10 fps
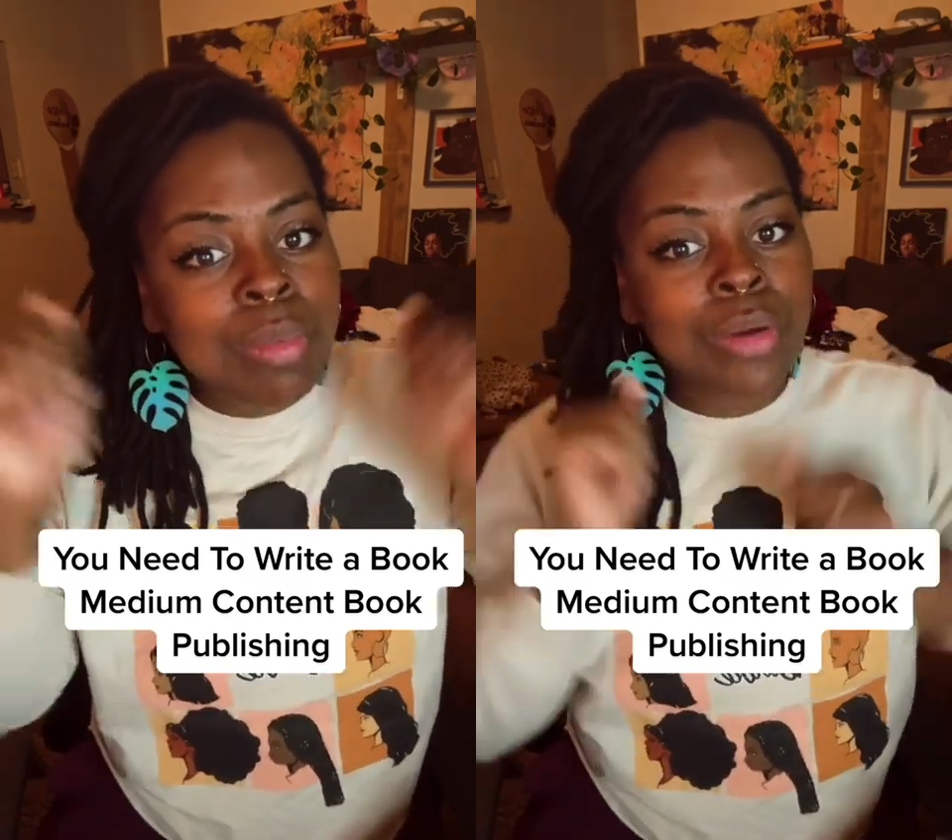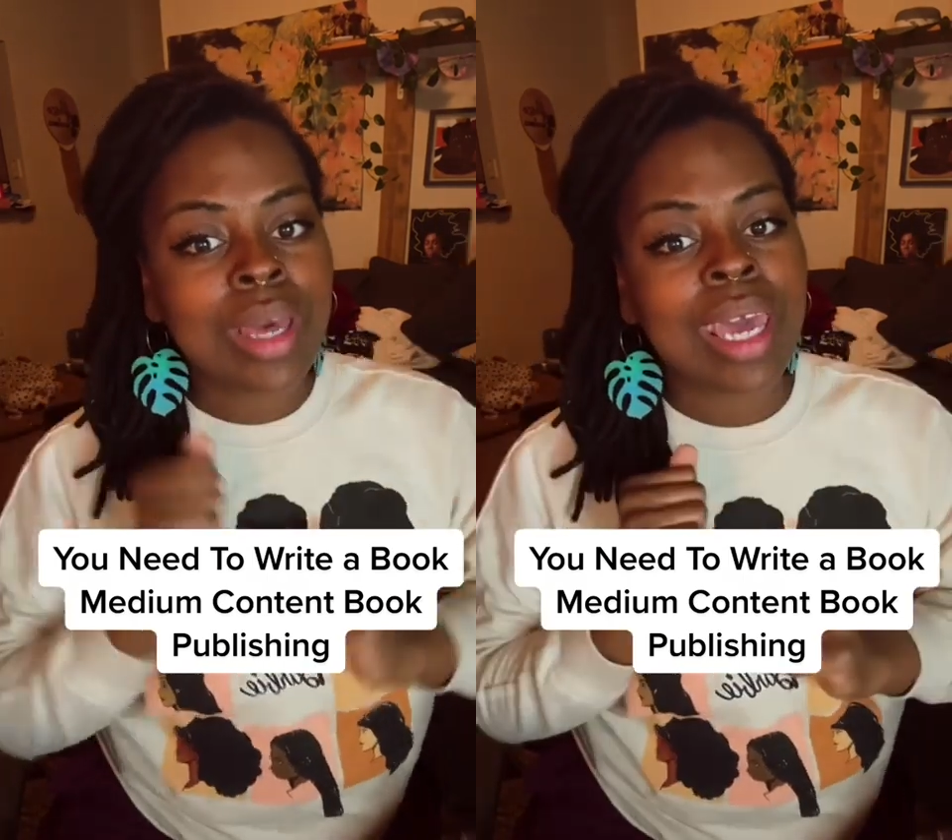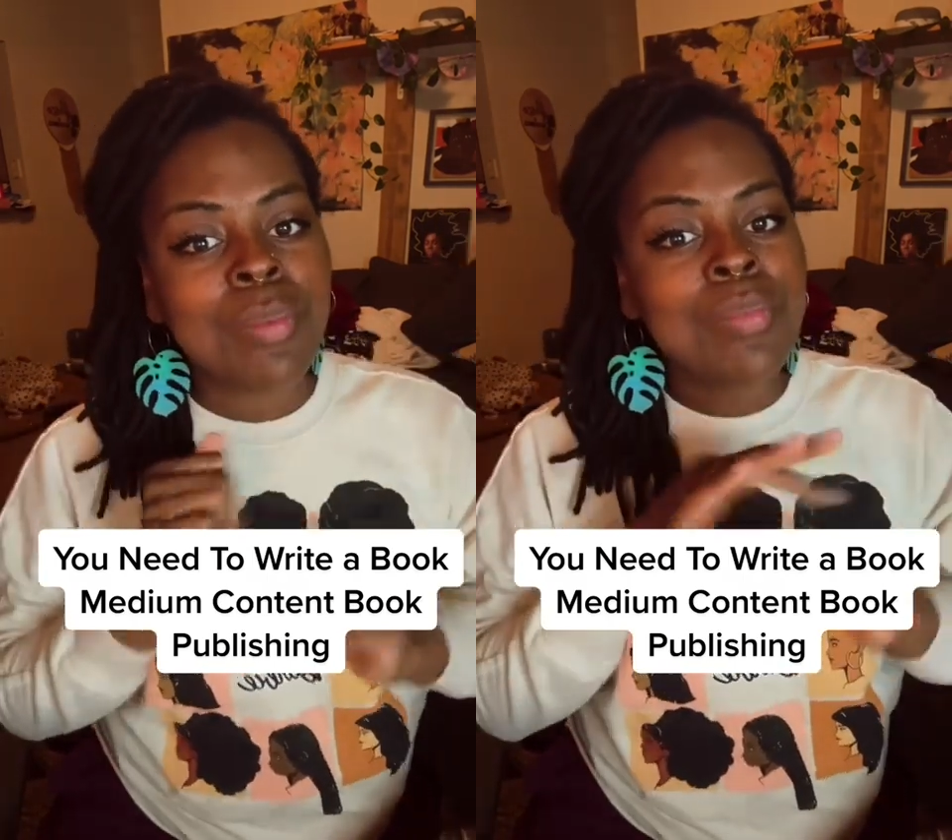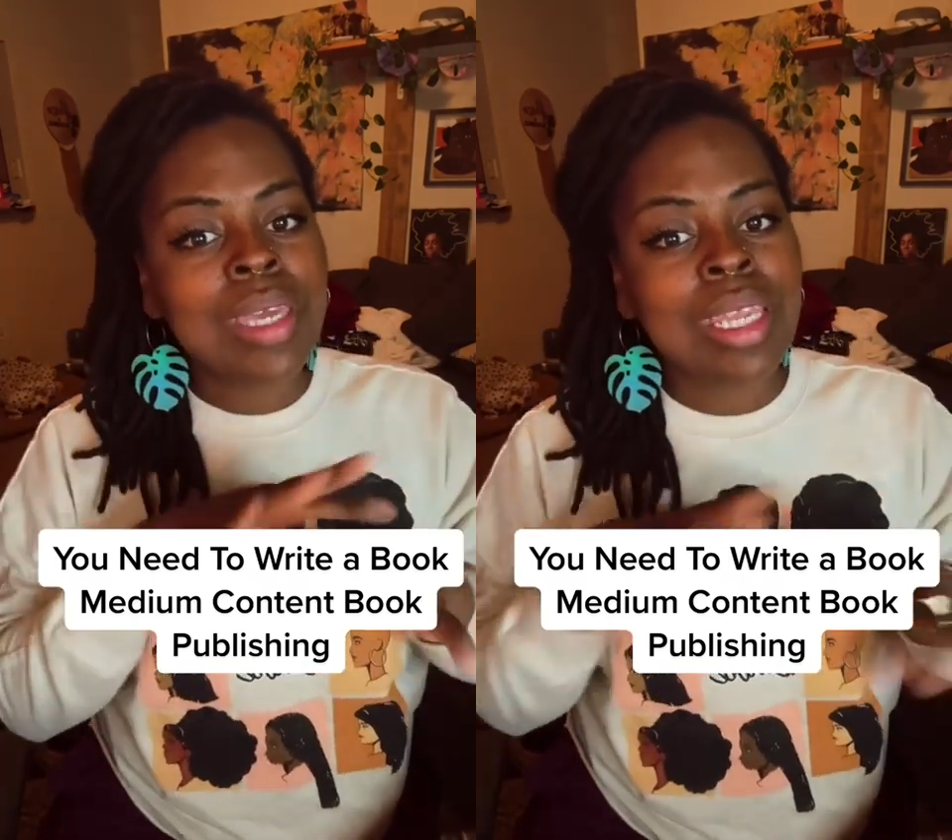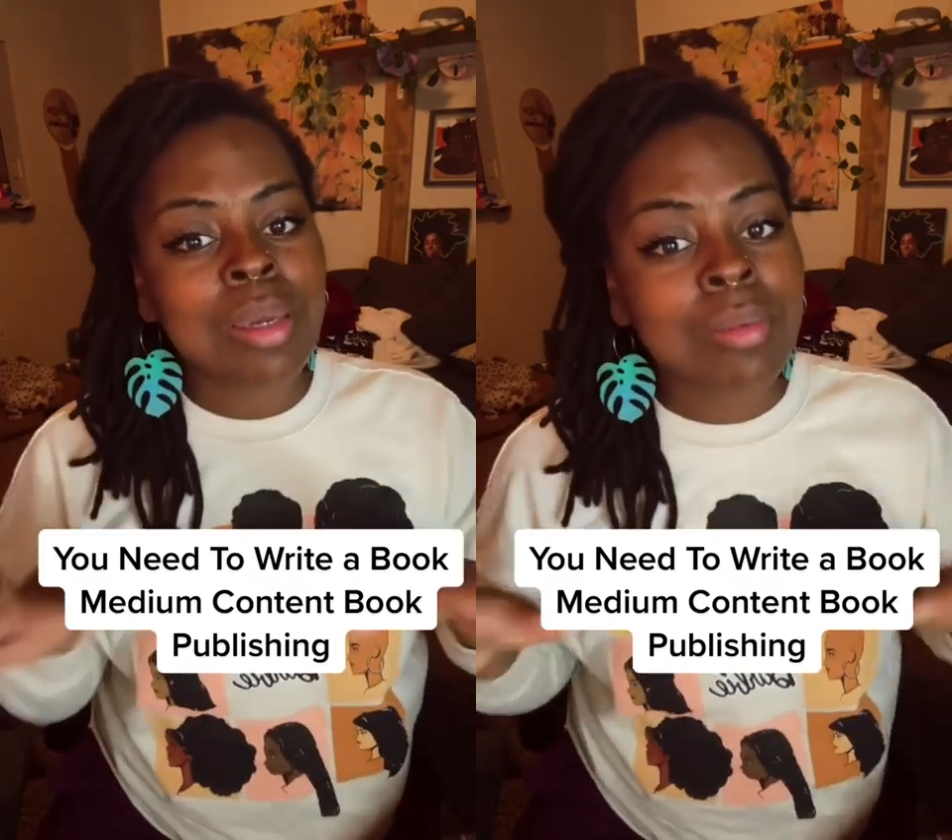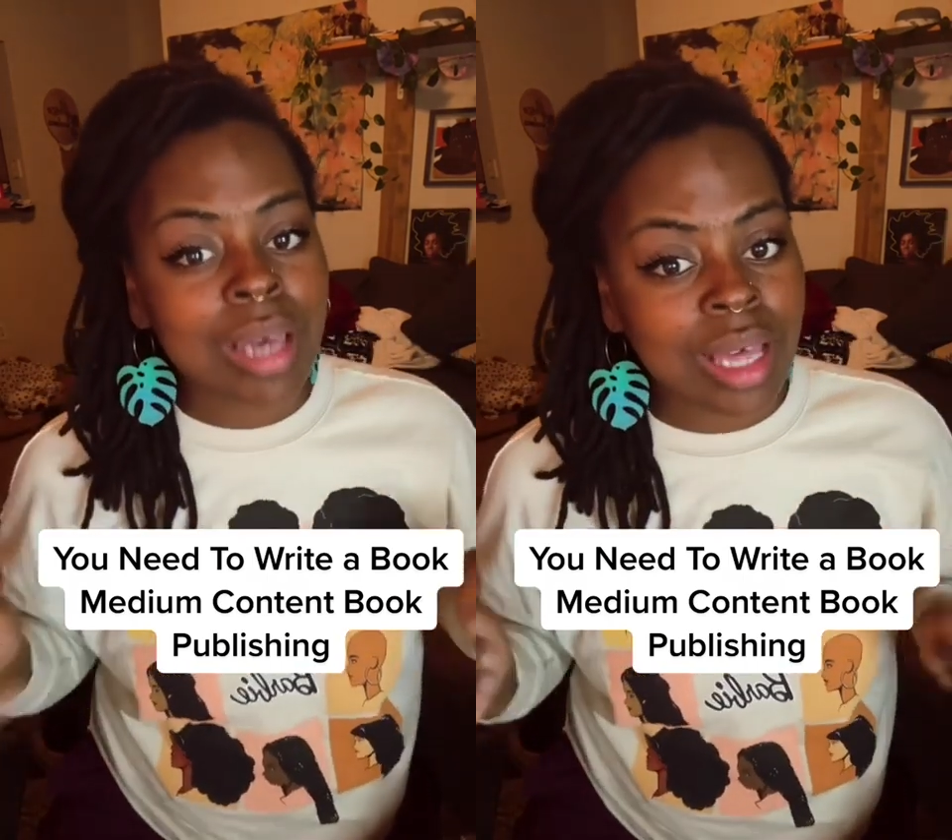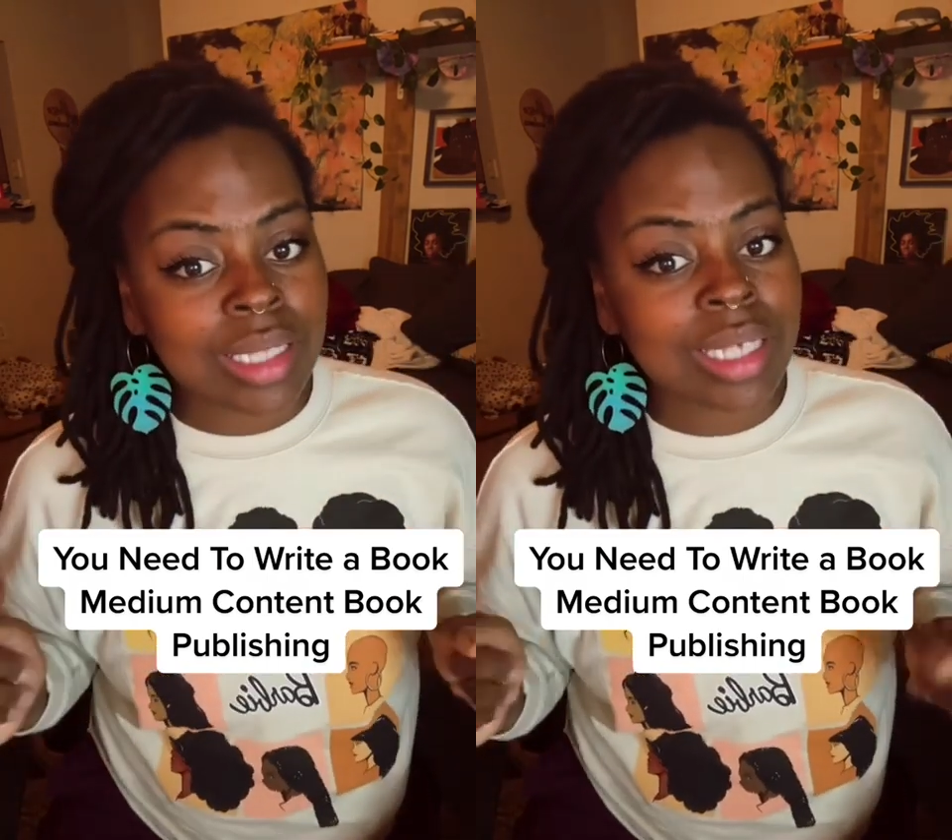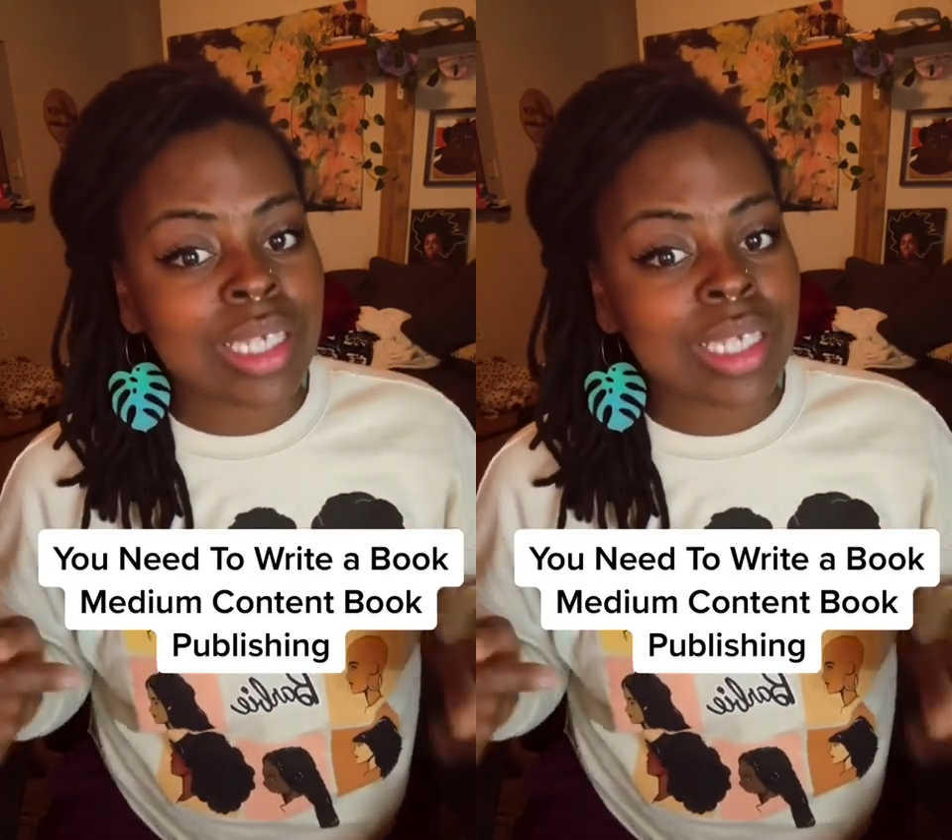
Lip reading: Okay, medium content